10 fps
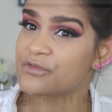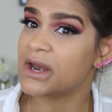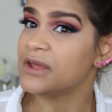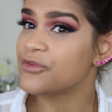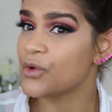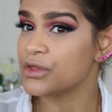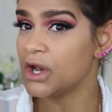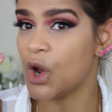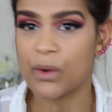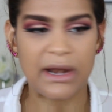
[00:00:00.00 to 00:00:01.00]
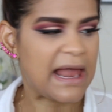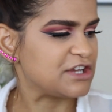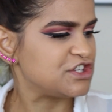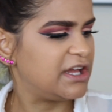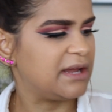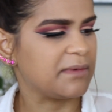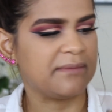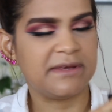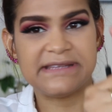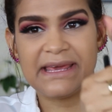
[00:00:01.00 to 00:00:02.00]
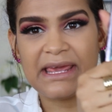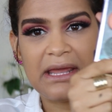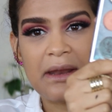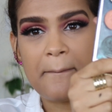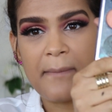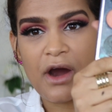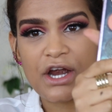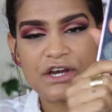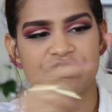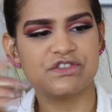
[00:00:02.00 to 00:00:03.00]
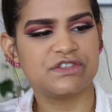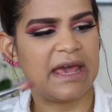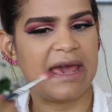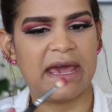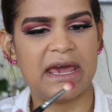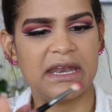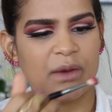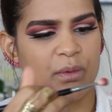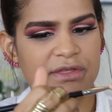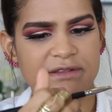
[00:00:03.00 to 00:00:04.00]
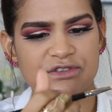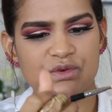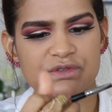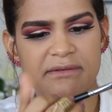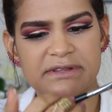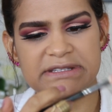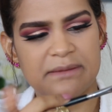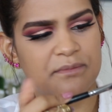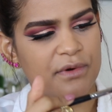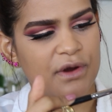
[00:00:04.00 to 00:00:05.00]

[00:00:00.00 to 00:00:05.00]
we're ready for the lower lash line. I'm going to be taking Mars, and with a 217